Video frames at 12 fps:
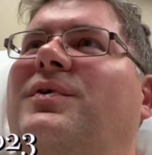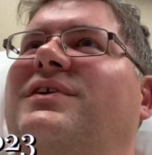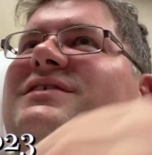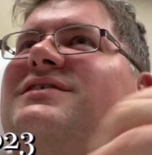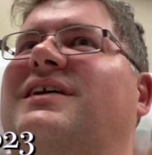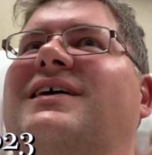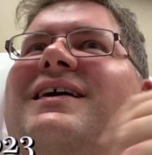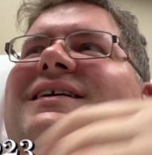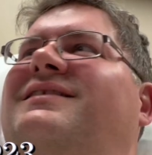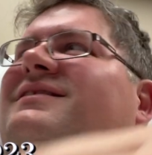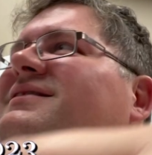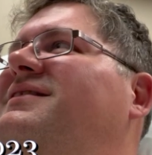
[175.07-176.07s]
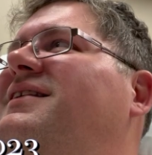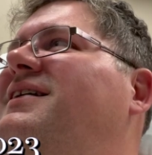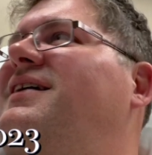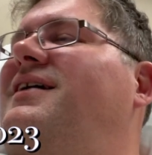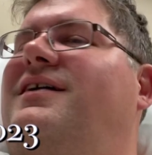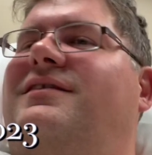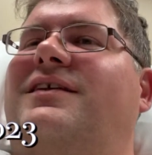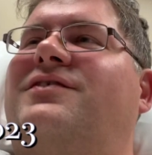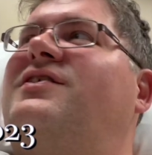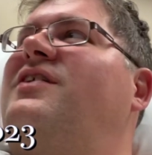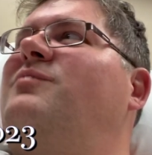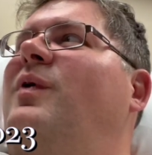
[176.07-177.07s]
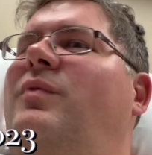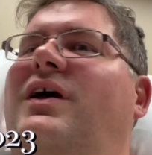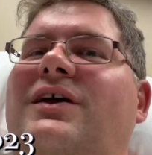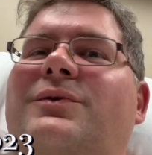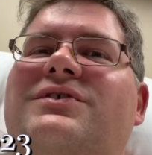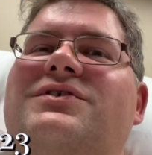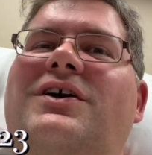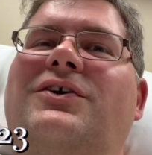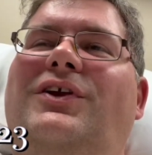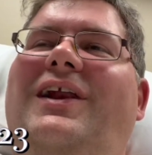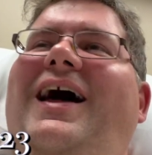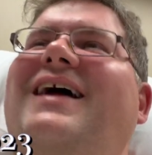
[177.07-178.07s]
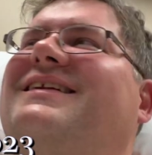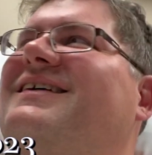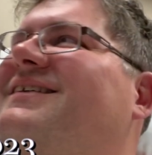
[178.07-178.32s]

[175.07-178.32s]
on this thing. They shaved my belly, which tickled a lot.